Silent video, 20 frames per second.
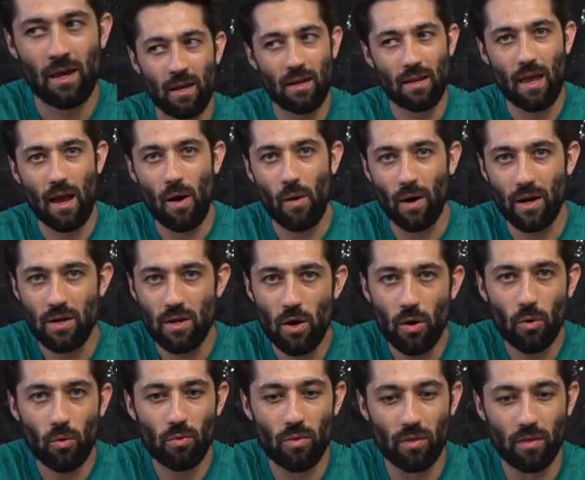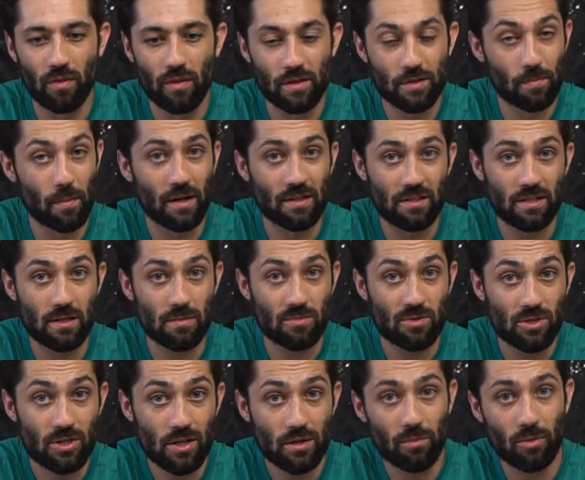Now, I know this might seem
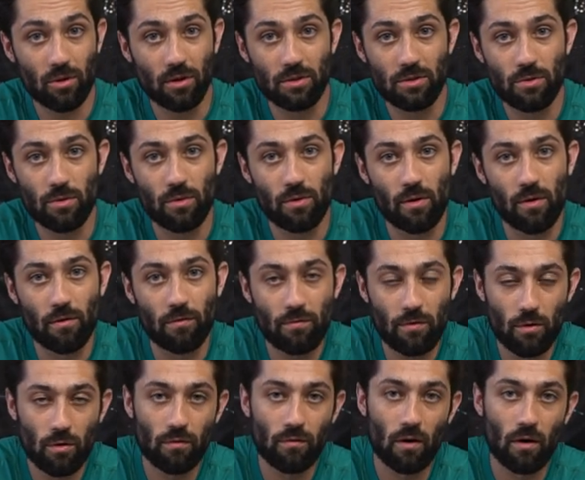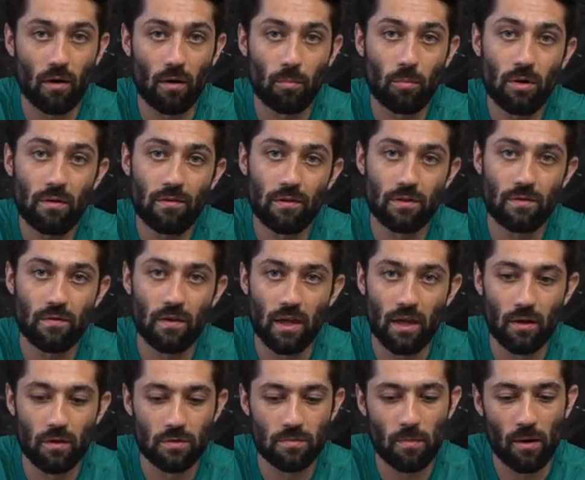similar to a few of our previous
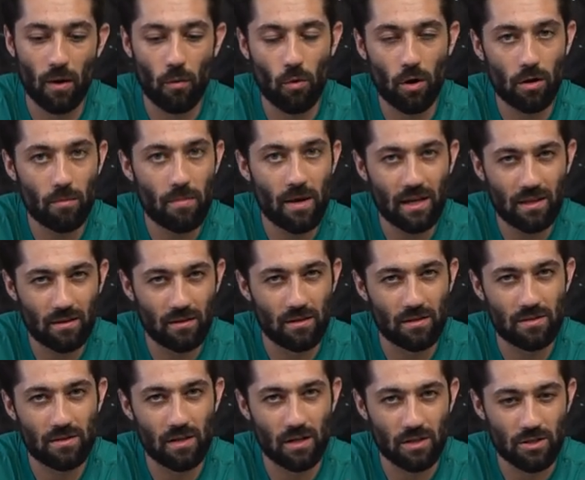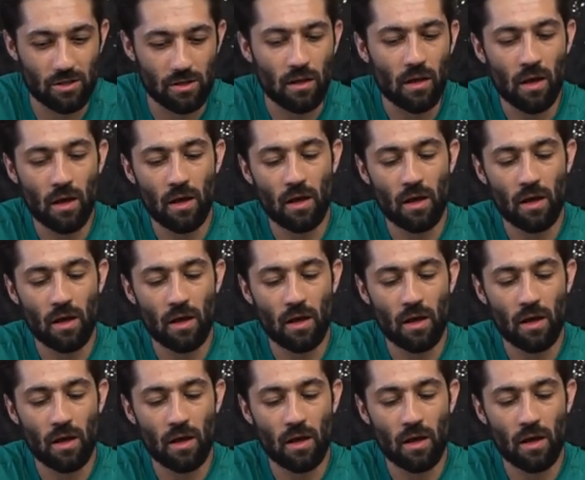videos, but I want to make the distinction.